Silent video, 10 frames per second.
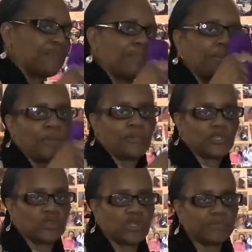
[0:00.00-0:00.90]
my purple
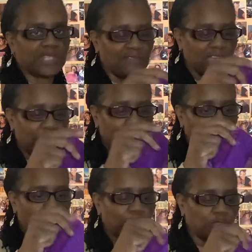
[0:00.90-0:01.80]
strips. I've cut my
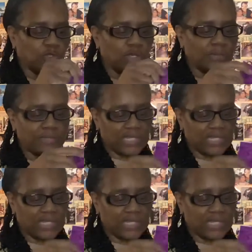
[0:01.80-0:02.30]
purple strips,